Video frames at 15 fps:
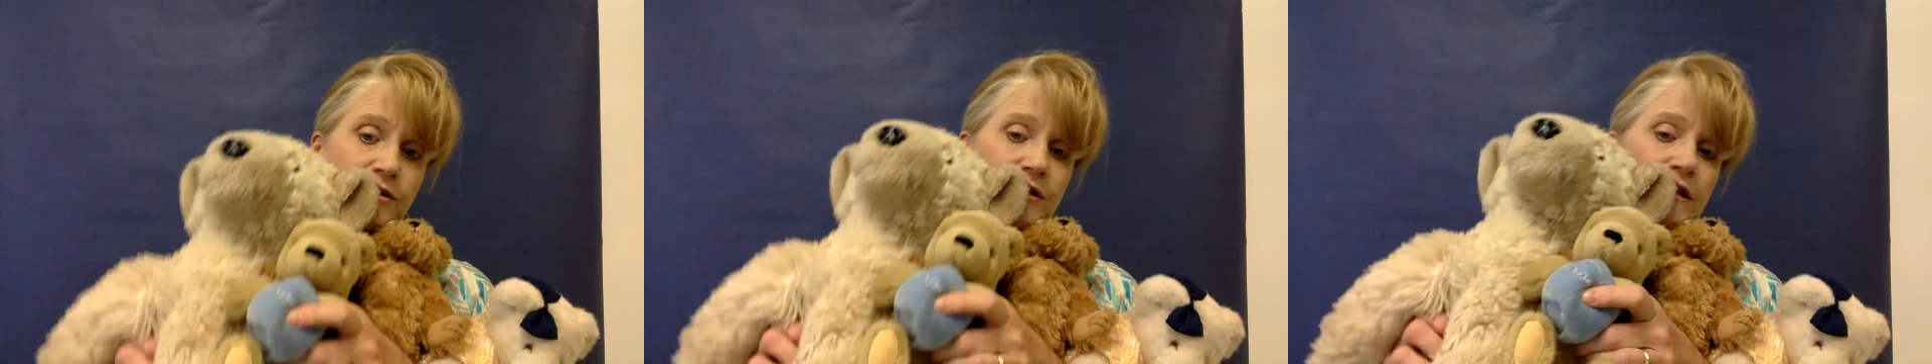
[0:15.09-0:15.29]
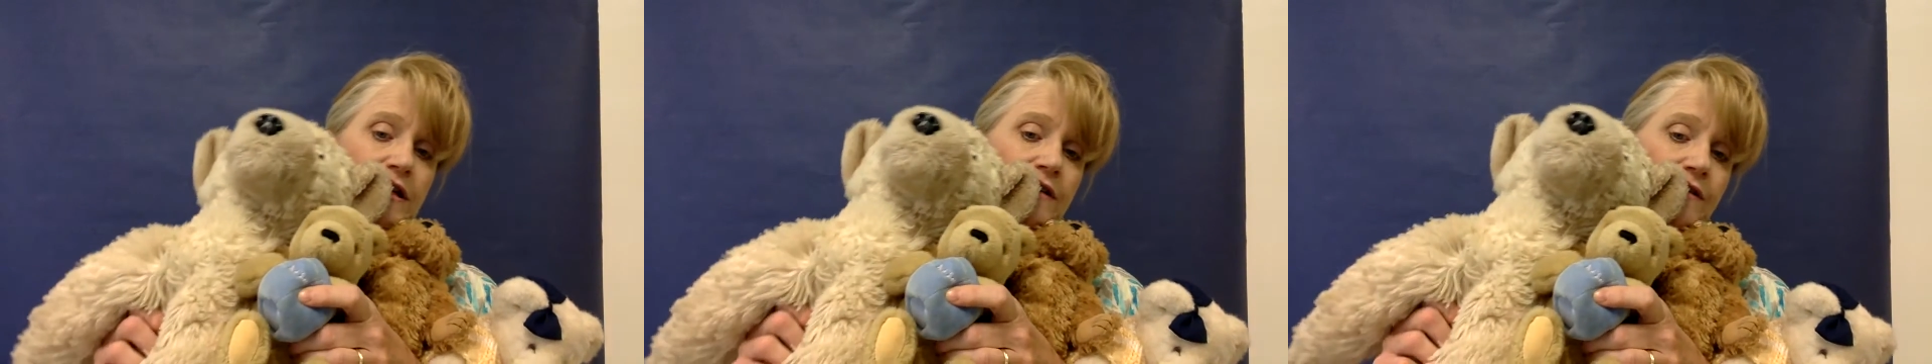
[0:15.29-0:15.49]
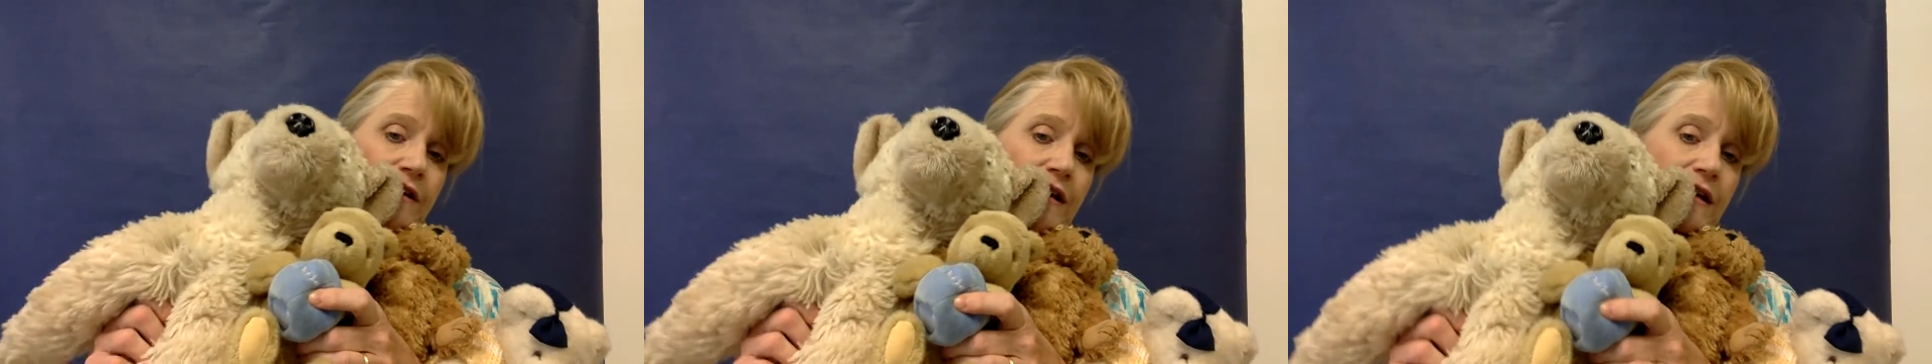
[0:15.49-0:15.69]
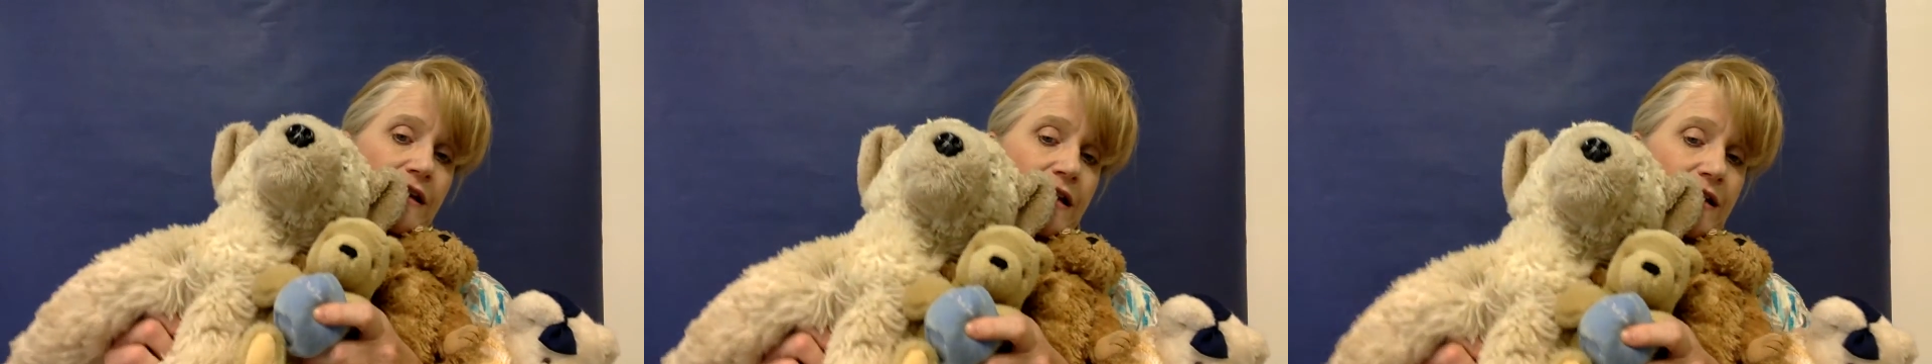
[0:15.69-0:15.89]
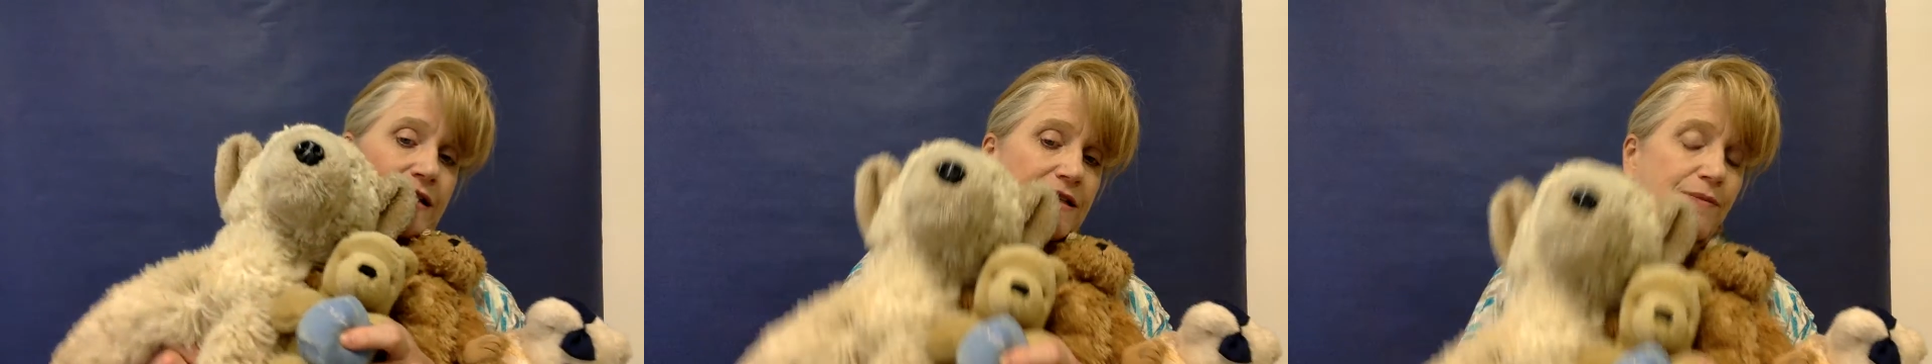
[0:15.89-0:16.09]
and I've got
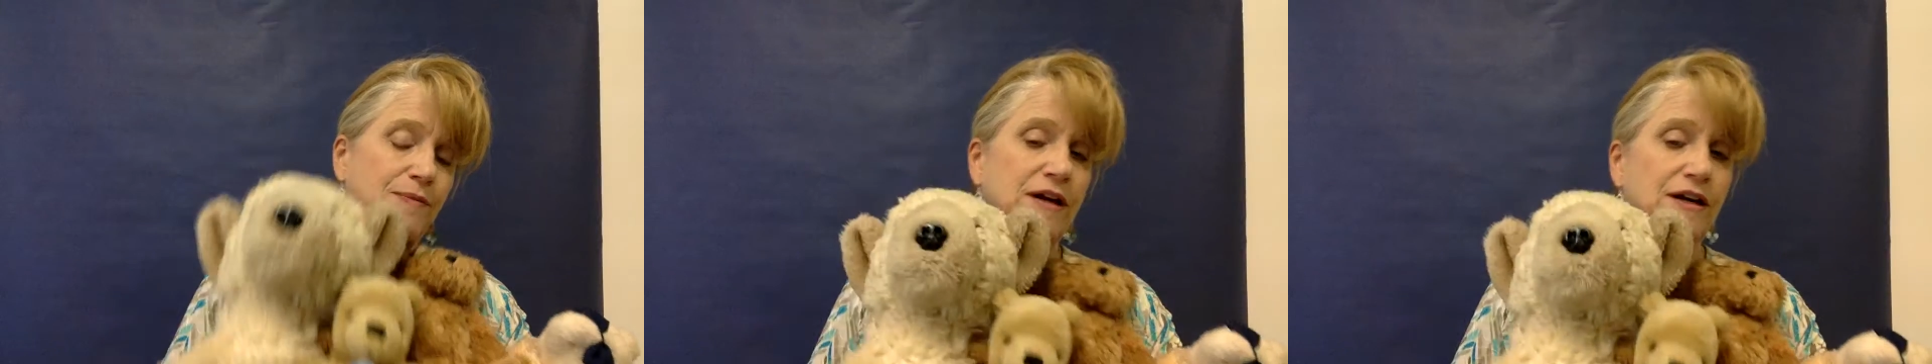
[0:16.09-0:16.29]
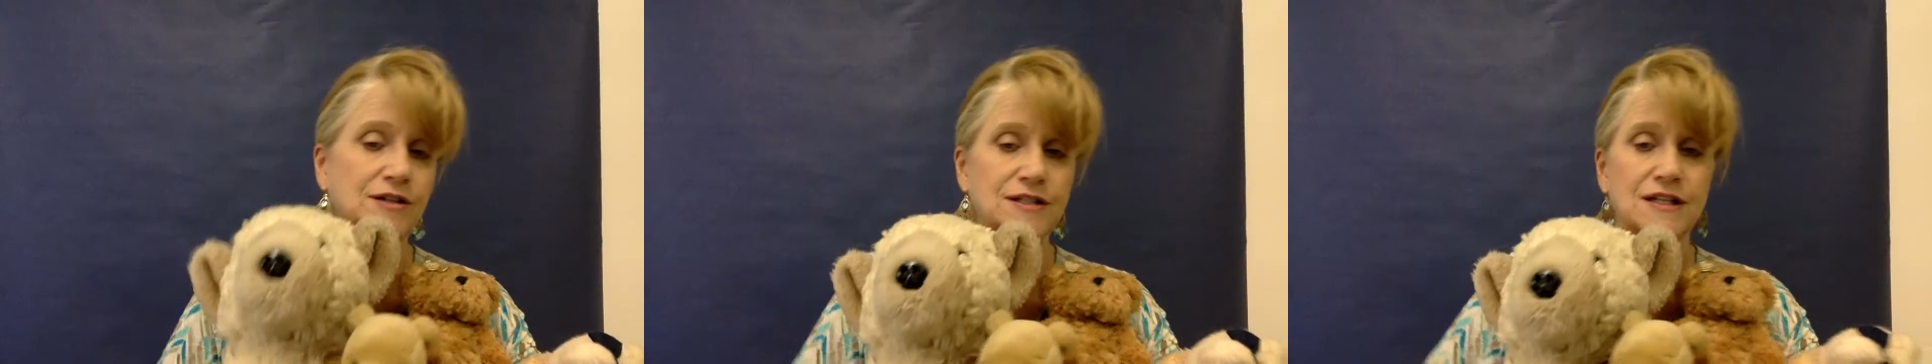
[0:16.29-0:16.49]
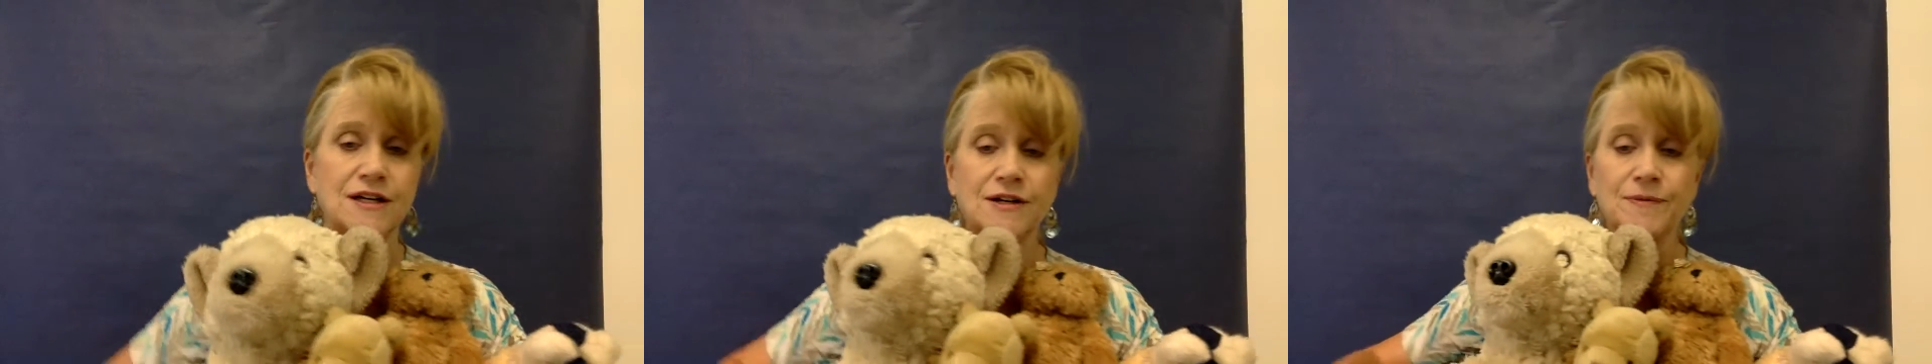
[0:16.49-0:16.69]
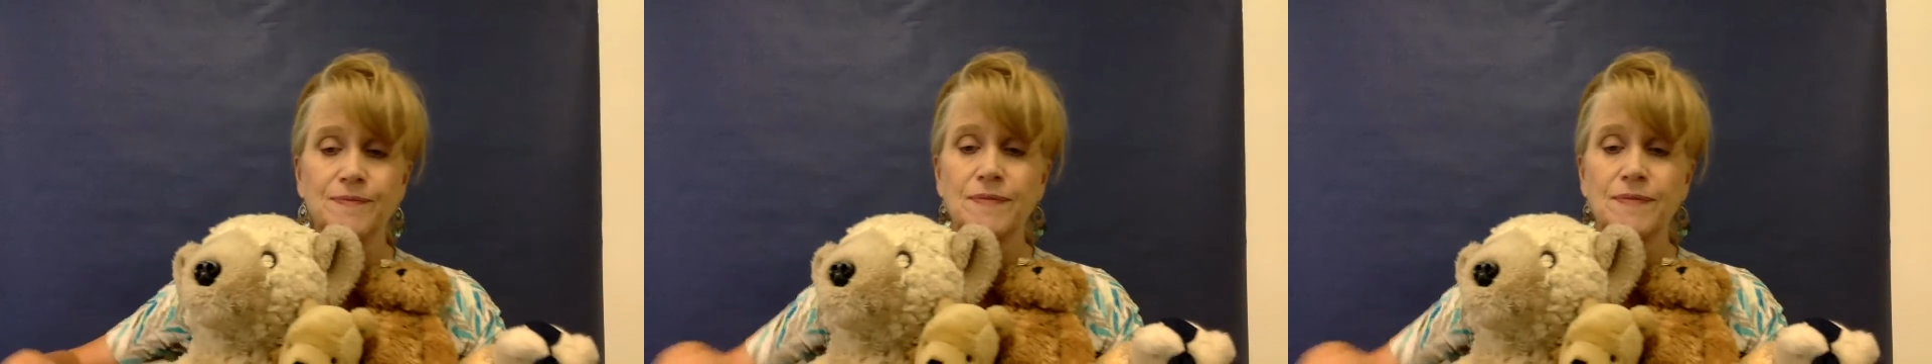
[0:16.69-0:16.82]
lots of bears here.